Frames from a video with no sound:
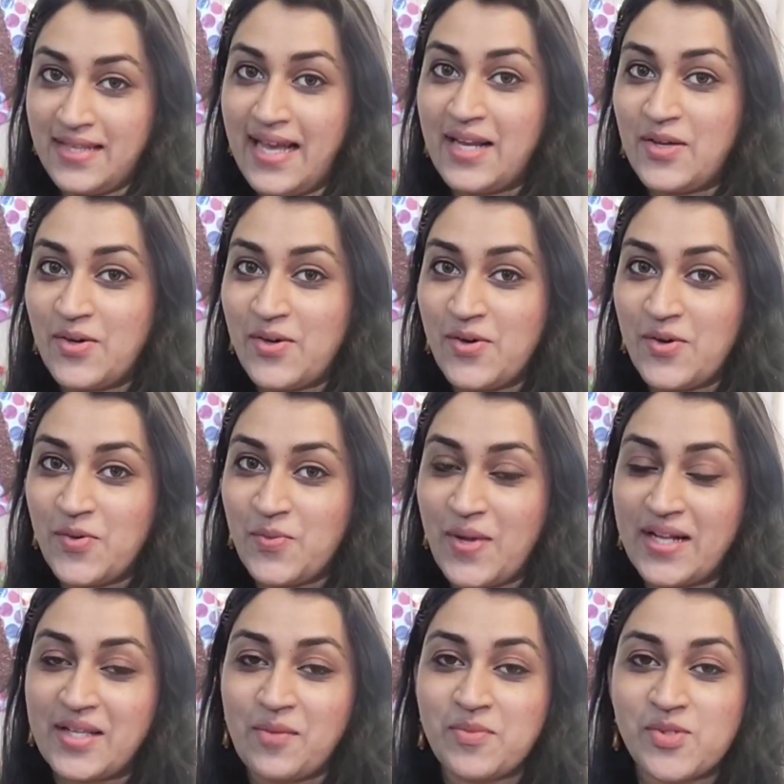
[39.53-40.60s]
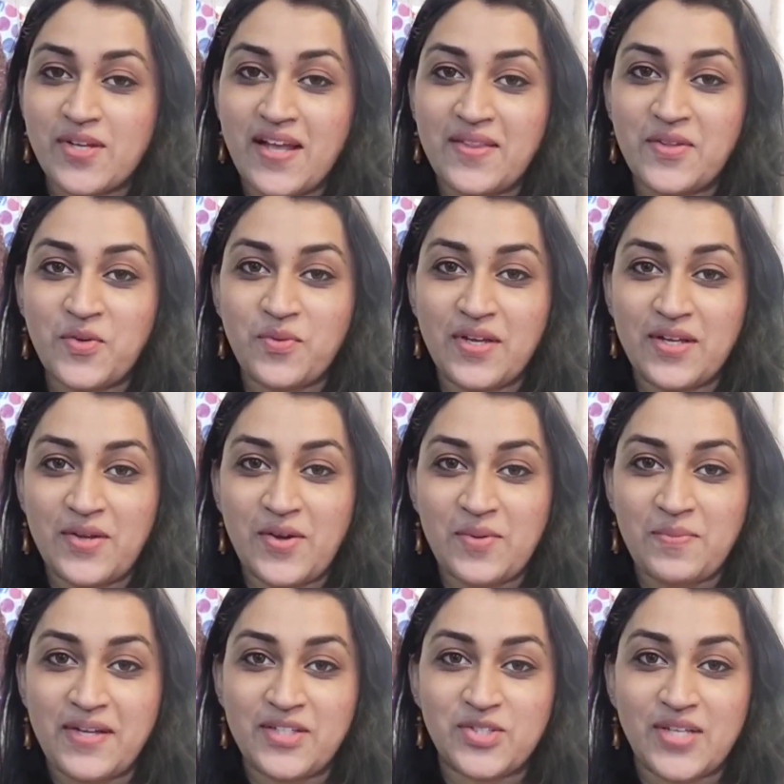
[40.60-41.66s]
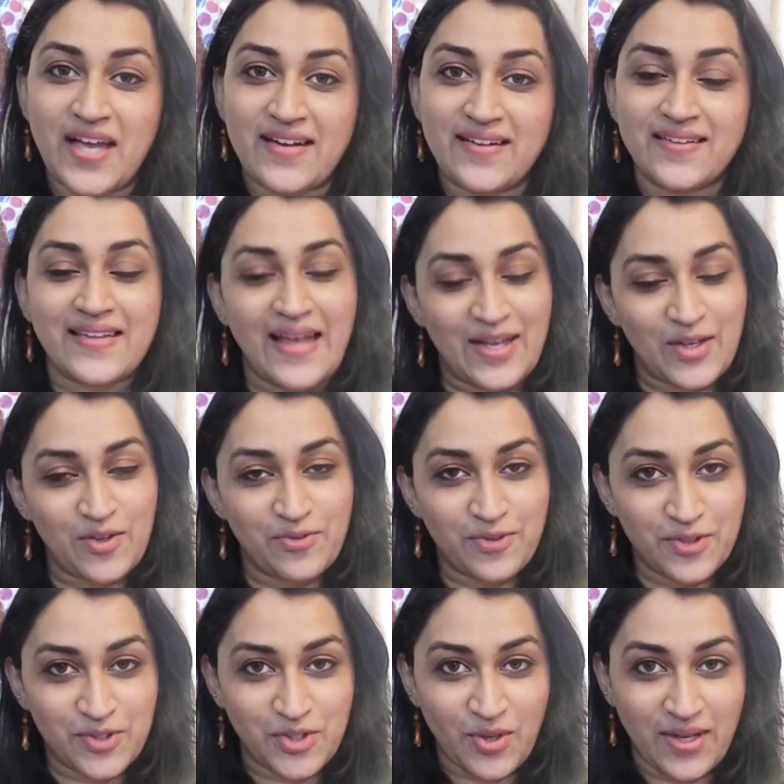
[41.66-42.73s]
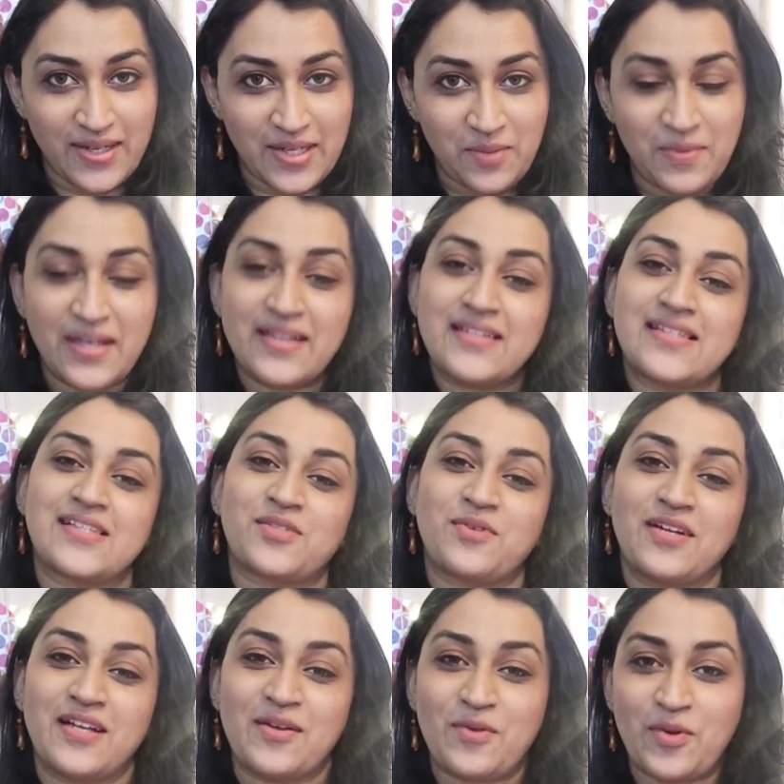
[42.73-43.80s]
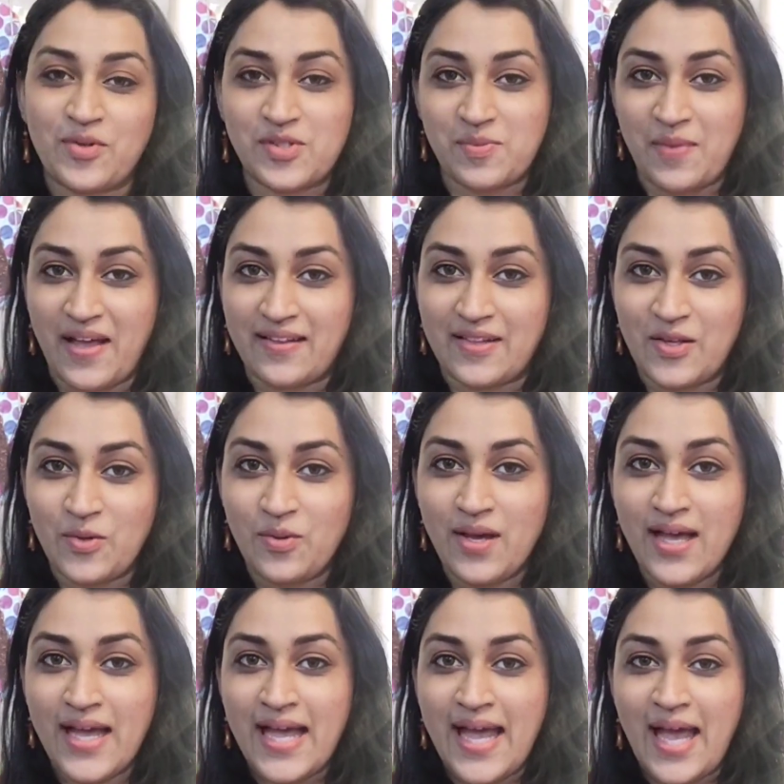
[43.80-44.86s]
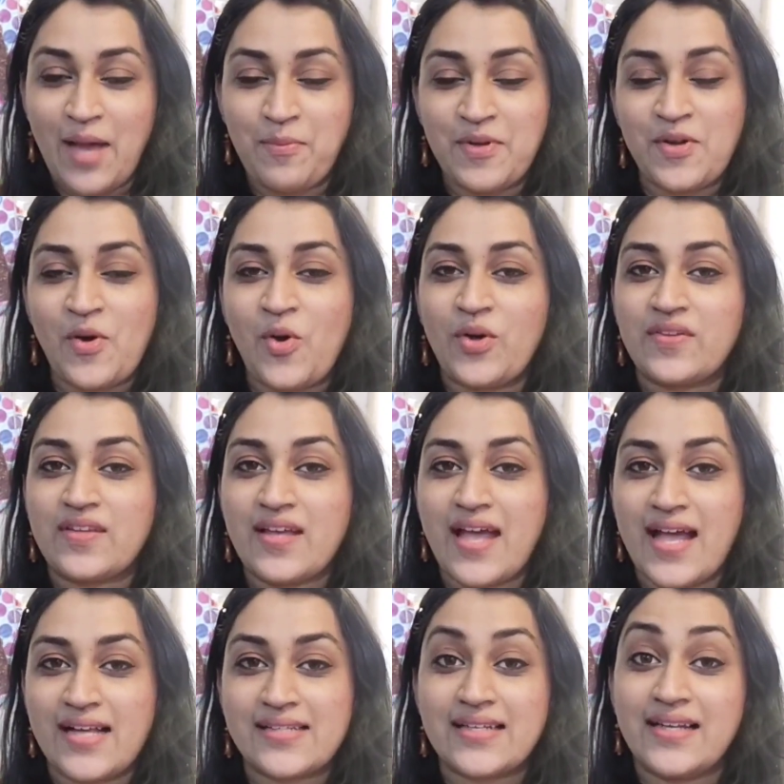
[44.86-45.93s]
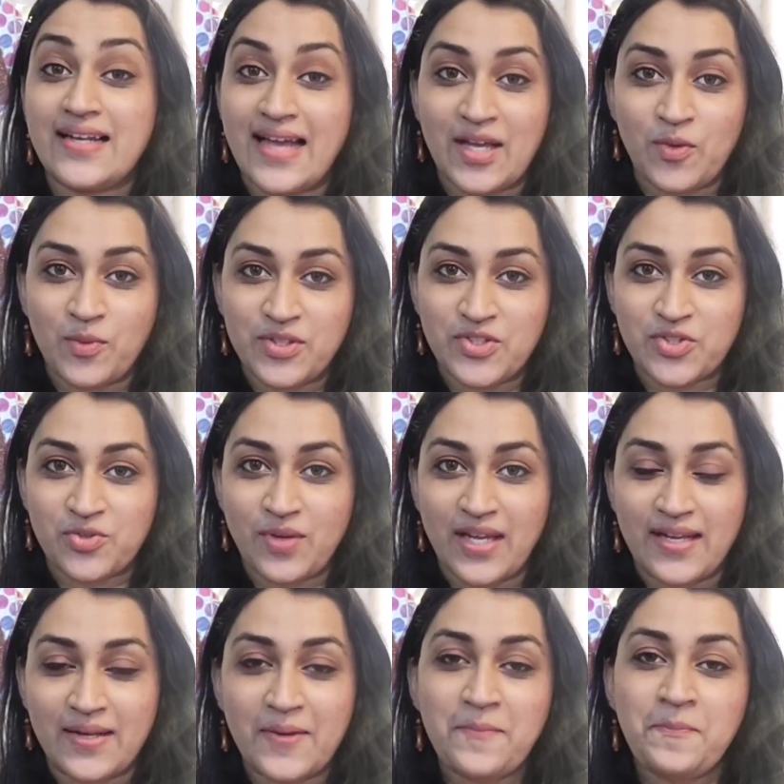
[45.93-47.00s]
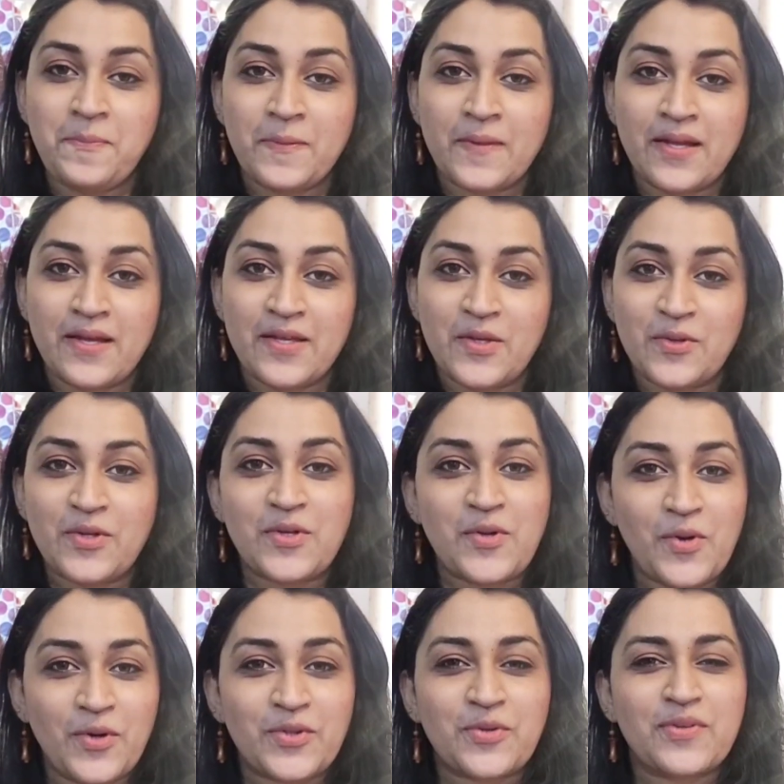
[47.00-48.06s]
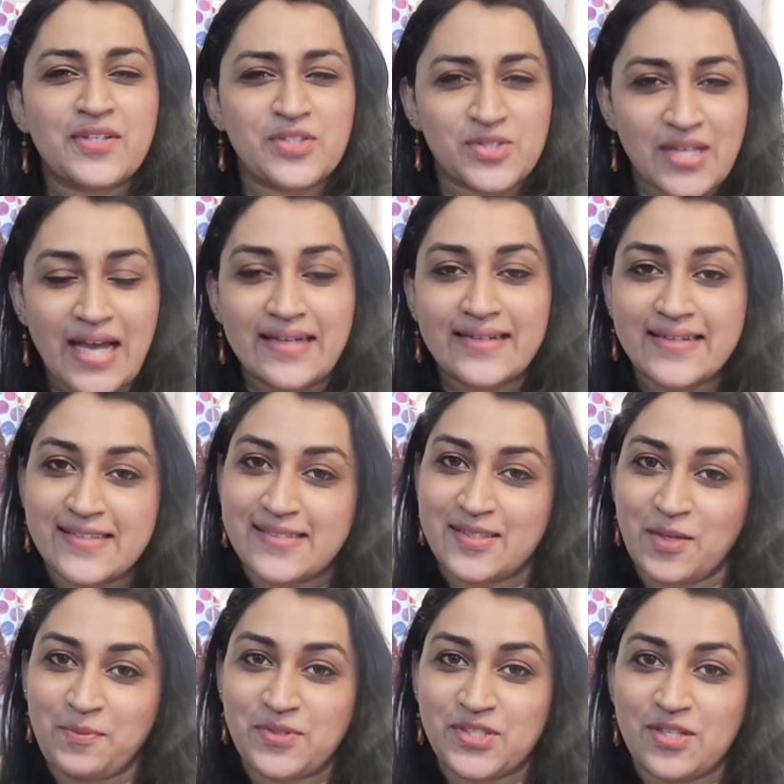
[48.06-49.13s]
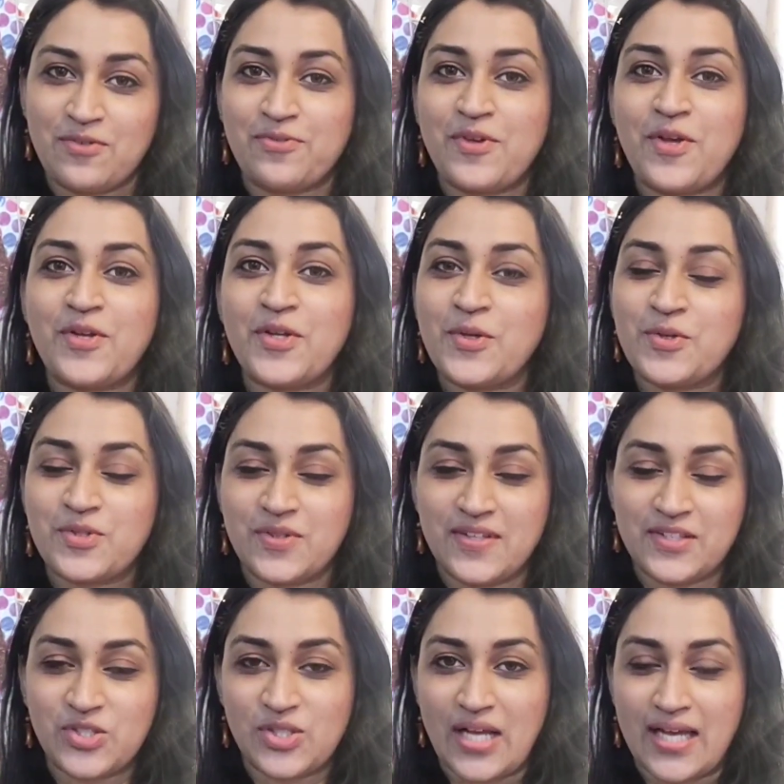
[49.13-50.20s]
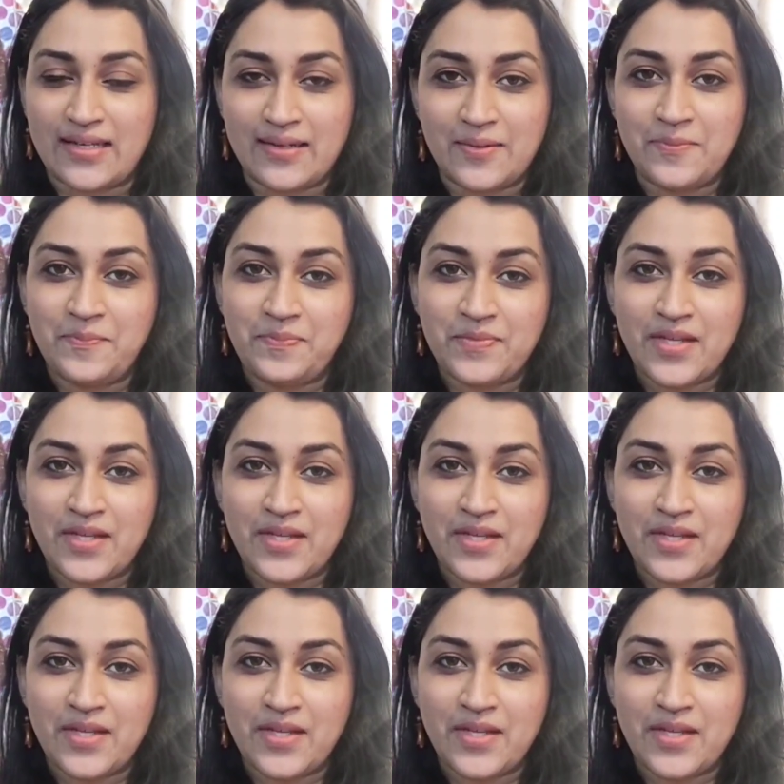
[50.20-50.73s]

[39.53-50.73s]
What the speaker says: Hello, welcome to another video on my channel. Thank you for joining me. This is Renee Rose Matthew. I'm an author and a language trainer. You could go through the channel description if you're new to the channel.